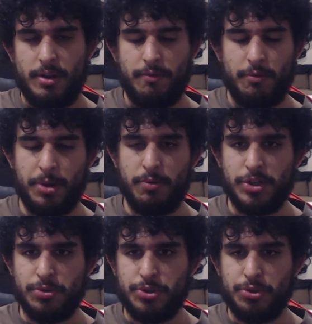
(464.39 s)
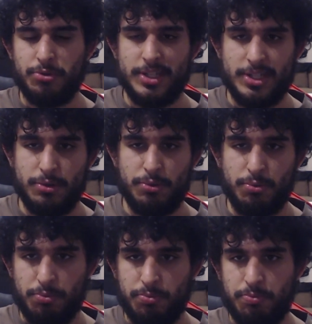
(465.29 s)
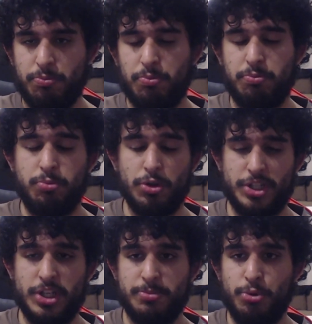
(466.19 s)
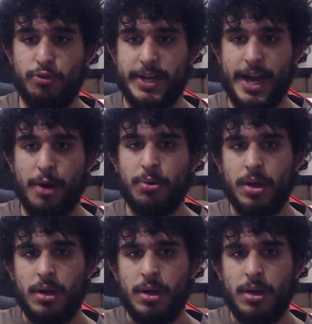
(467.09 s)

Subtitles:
from the original story to watching this movie now.